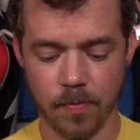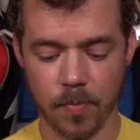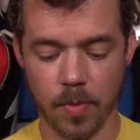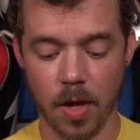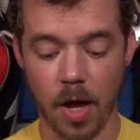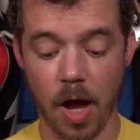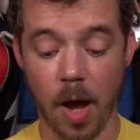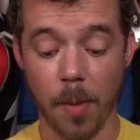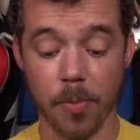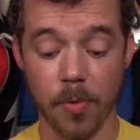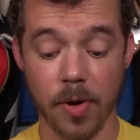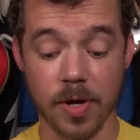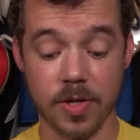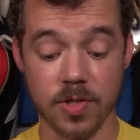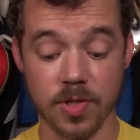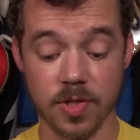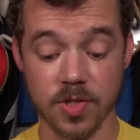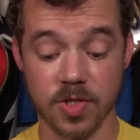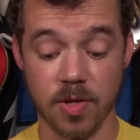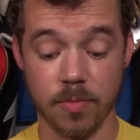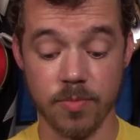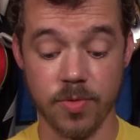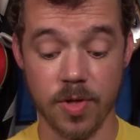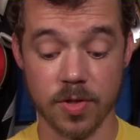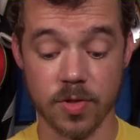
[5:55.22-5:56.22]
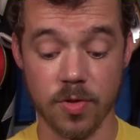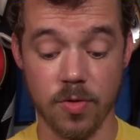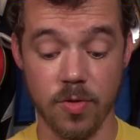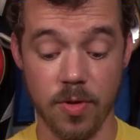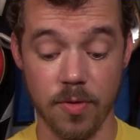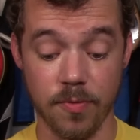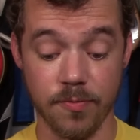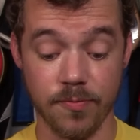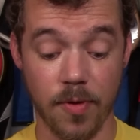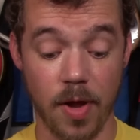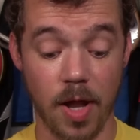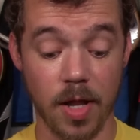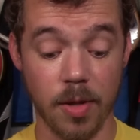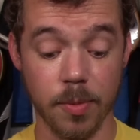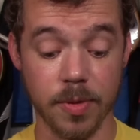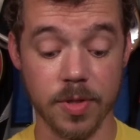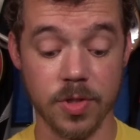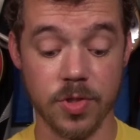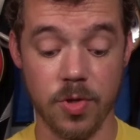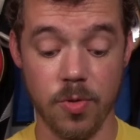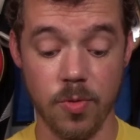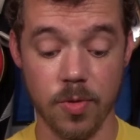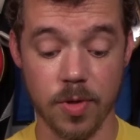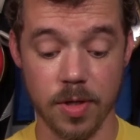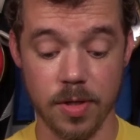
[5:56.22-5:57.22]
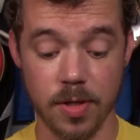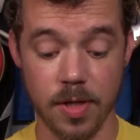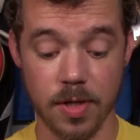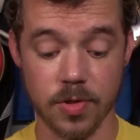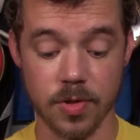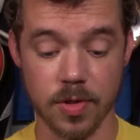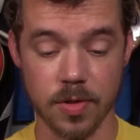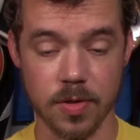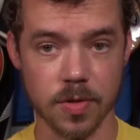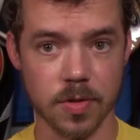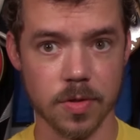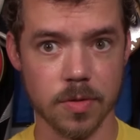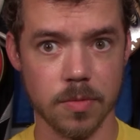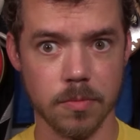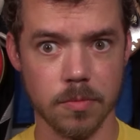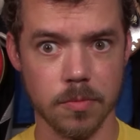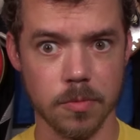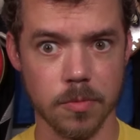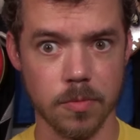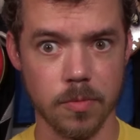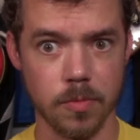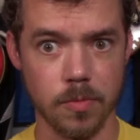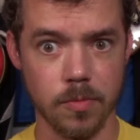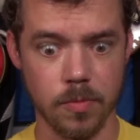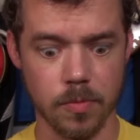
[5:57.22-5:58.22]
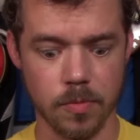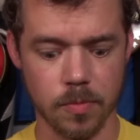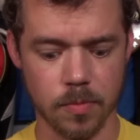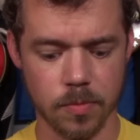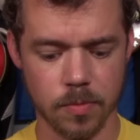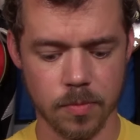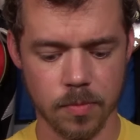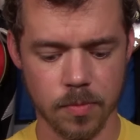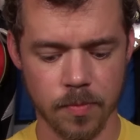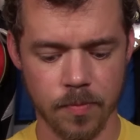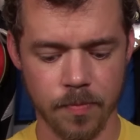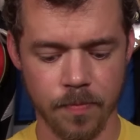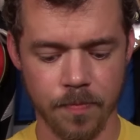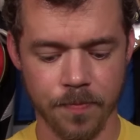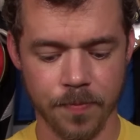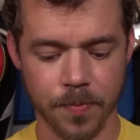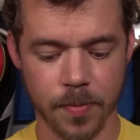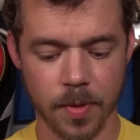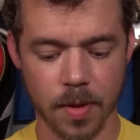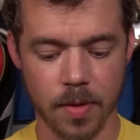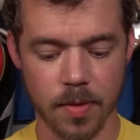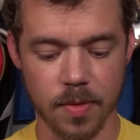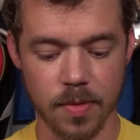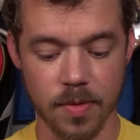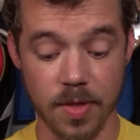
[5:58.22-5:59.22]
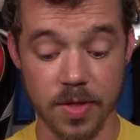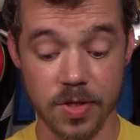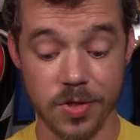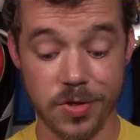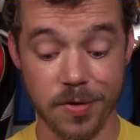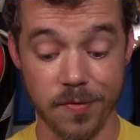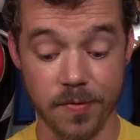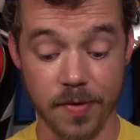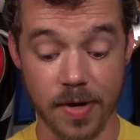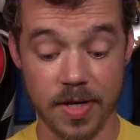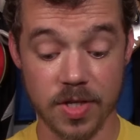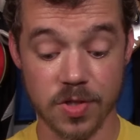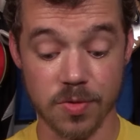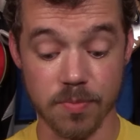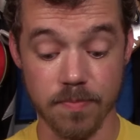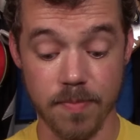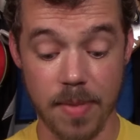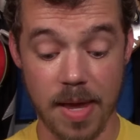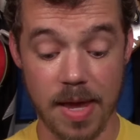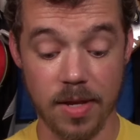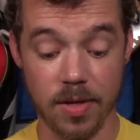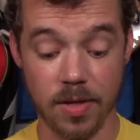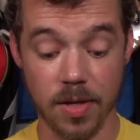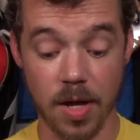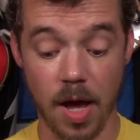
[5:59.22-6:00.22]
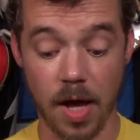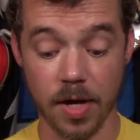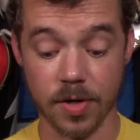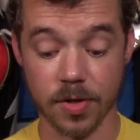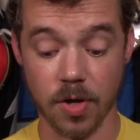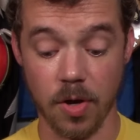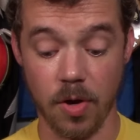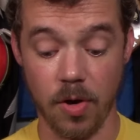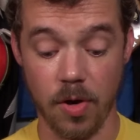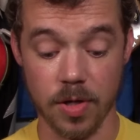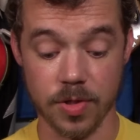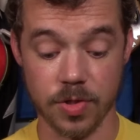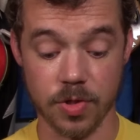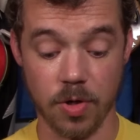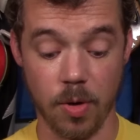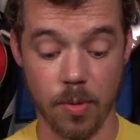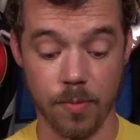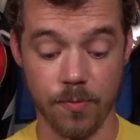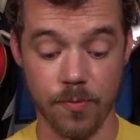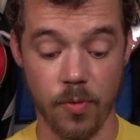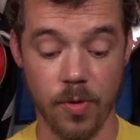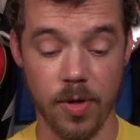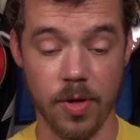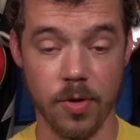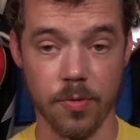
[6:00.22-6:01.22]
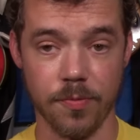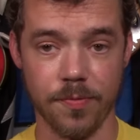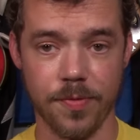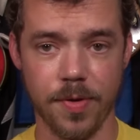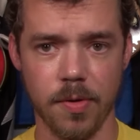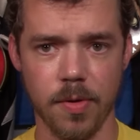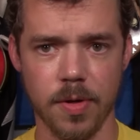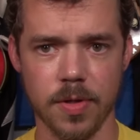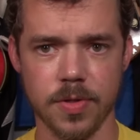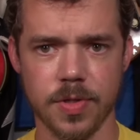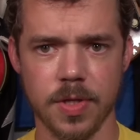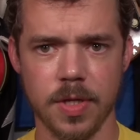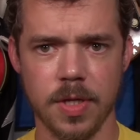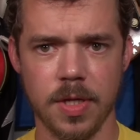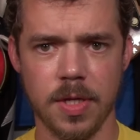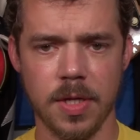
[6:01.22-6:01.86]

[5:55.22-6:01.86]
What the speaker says: Operation is subject to the following 2 conditions. Ooh. This device may not cause harmful interference.